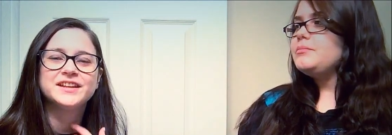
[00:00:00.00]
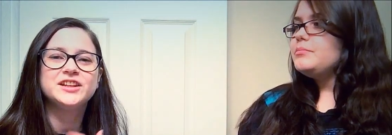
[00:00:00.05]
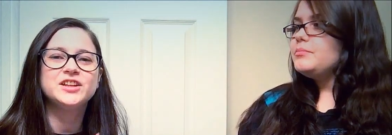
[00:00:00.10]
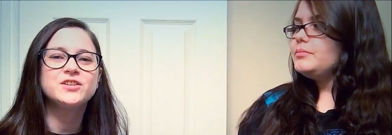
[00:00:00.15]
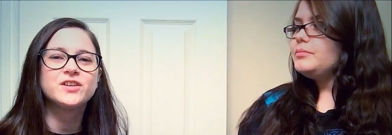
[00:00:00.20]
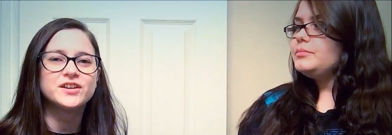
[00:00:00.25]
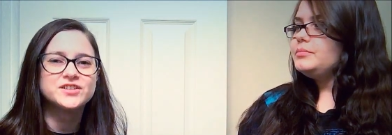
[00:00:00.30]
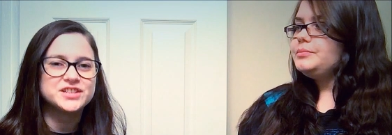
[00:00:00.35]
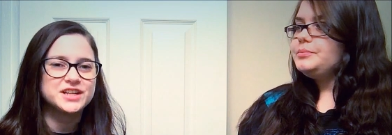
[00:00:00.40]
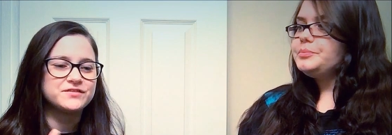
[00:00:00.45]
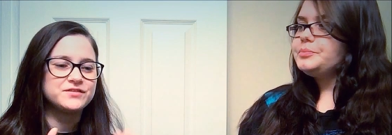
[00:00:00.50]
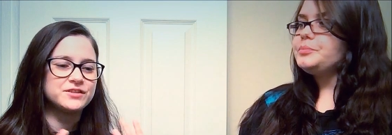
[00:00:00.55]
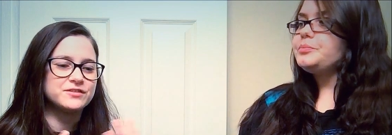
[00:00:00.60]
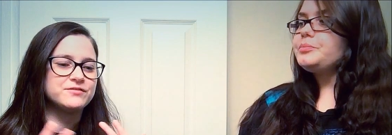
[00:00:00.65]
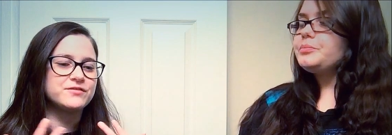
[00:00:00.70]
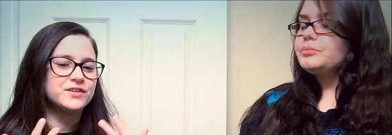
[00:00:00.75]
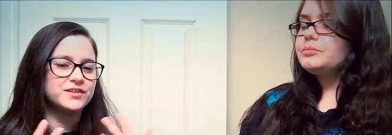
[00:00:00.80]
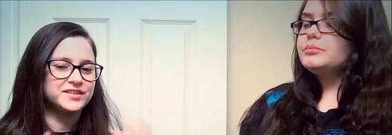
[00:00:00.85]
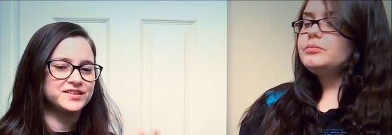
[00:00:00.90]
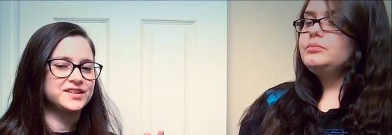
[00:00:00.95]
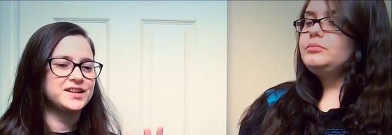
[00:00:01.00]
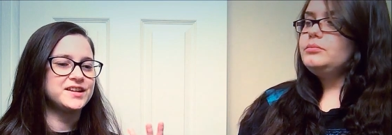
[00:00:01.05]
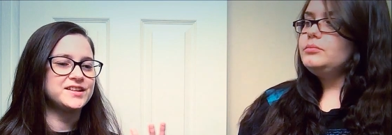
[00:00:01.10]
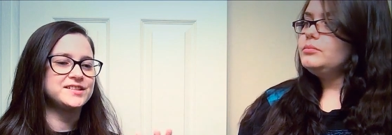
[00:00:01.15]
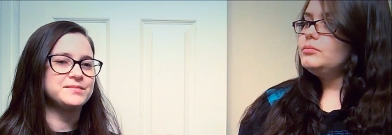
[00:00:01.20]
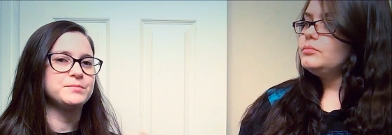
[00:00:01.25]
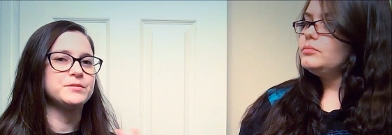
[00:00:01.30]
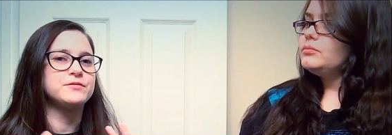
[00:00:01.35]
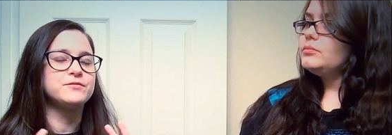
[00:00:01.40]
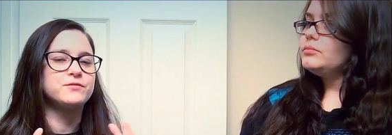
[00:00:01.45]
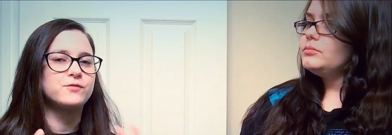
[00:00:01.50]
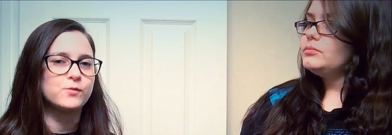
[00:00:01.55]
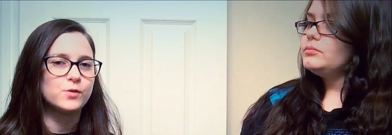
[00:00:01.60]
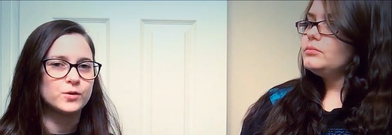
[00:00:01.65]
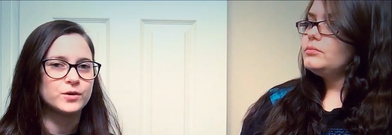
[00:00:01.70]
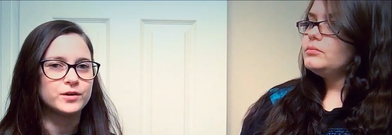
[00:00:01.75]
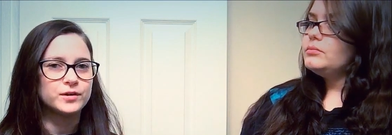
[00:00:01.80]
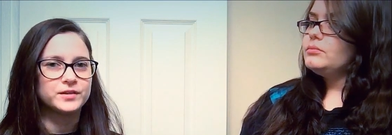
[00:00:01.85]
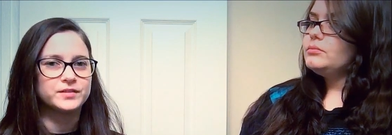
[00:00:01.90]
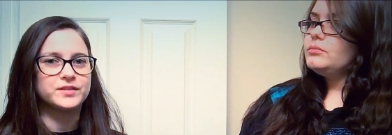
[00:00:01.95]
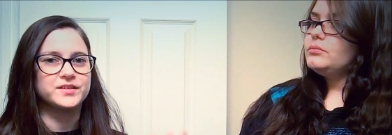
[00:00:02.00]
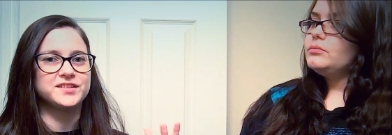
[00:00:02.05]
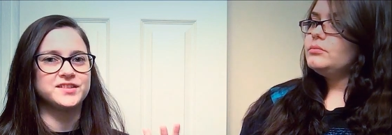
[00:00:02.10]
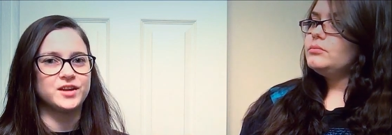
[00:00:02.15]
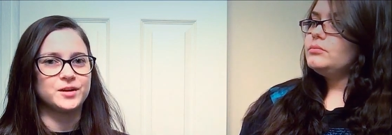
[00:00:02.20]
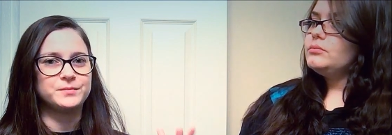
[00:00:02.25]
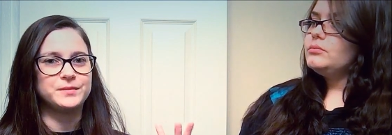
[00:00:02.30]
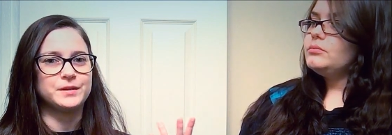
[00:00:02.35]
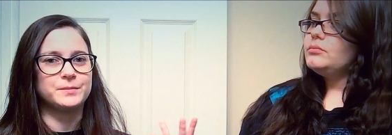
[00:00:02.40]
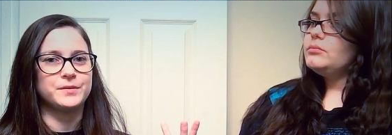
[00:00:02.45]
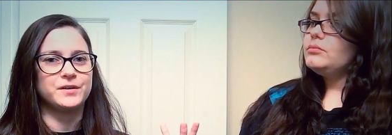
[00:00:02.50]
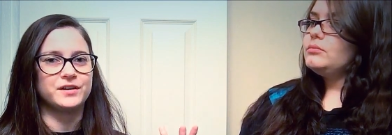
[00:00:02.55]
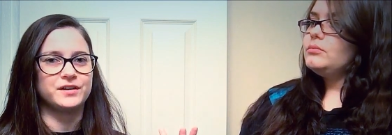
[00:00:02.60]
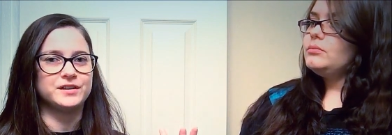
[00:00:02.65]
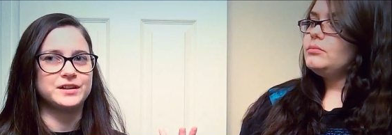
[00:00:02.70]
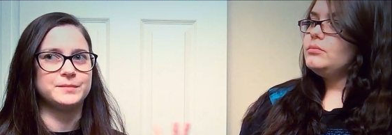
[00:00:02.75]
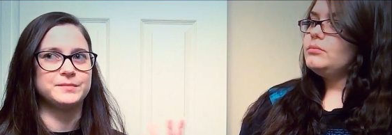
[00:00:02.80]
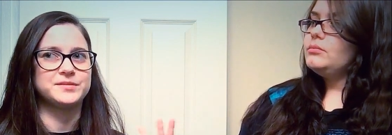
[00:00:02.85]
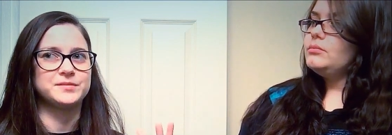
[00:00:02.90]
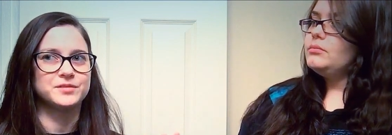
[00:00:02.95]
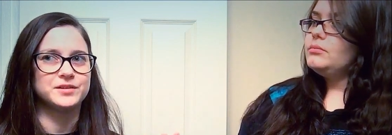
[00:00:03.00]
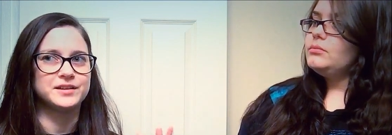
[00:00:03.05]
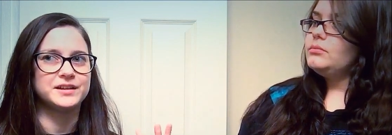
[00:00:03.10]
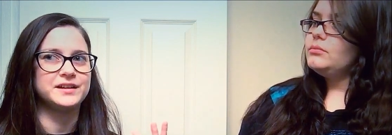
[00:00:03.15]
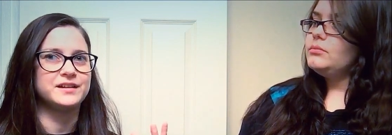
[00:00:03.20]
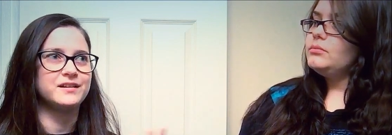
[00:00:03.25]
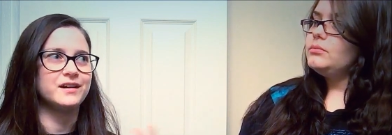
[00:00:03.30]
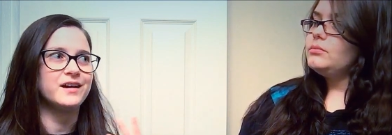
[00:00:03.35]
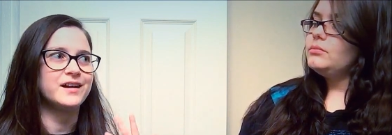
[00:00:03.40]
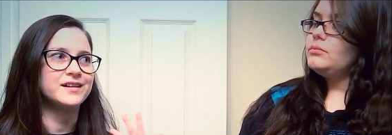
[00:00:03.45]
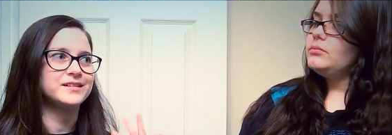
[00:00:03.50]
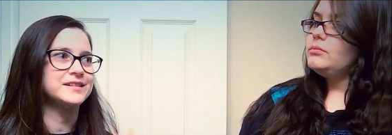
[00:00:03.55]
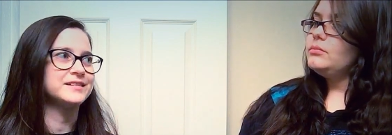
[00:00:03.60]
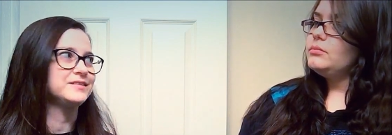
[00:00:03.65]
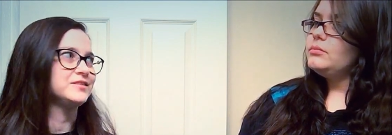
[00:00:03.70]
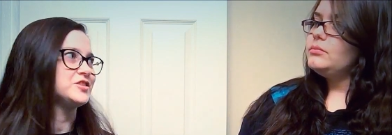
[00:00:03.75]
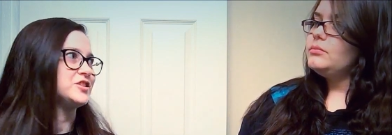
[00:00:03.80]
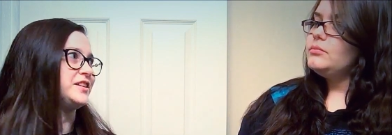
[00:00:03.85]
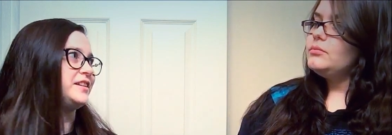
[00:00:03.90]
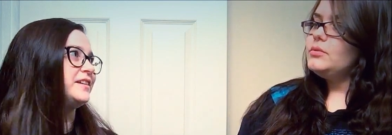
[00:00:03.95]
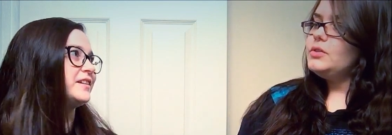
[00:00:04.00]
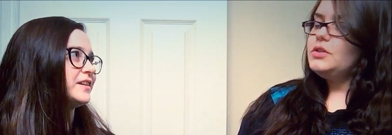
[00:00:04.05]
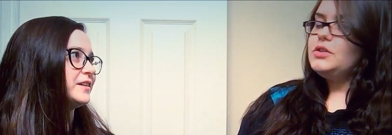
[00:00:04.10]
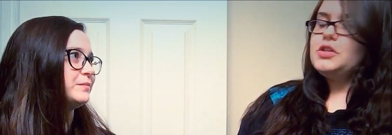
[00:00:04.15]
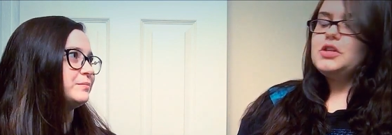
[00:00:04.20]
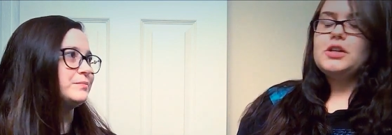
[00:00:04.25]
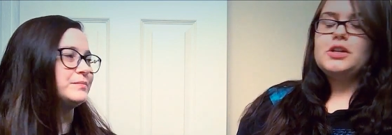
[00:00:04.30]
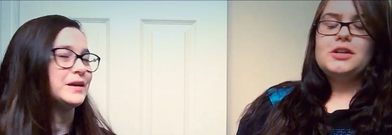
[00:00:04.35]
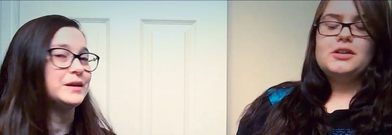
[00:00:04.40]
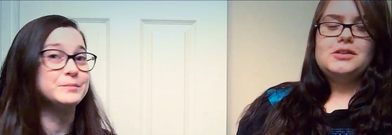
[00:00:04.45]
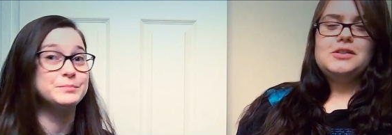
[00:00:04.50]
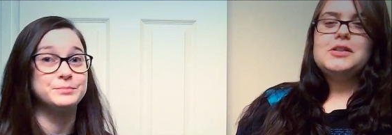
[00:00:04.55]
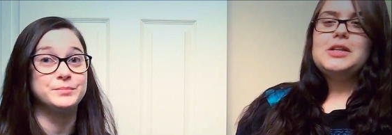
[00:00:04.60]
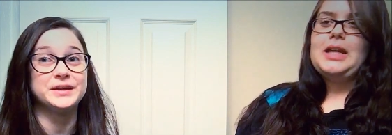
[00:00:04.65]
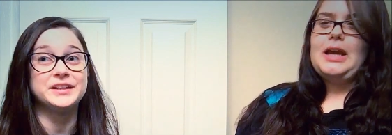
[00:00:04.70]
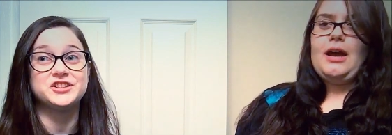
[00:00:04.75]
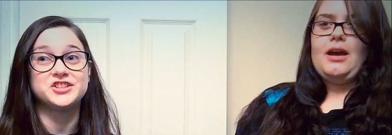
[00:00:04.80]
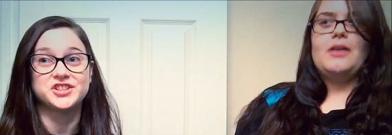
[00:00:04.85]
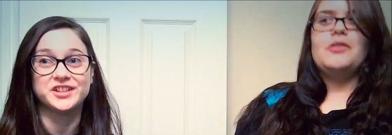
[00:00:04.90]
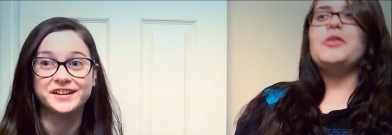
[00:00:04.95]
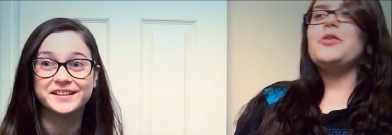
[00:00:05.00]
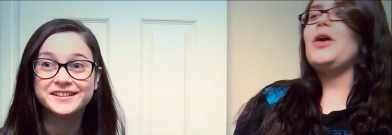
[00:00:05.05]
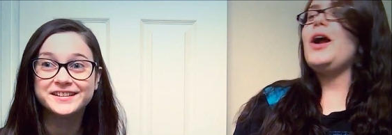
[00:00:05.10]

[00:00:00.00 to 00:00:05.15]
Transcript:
Speaker 1: Like you got to have your first kiss before the zombie apocalypse really got Gia and, to, and bitch yeah,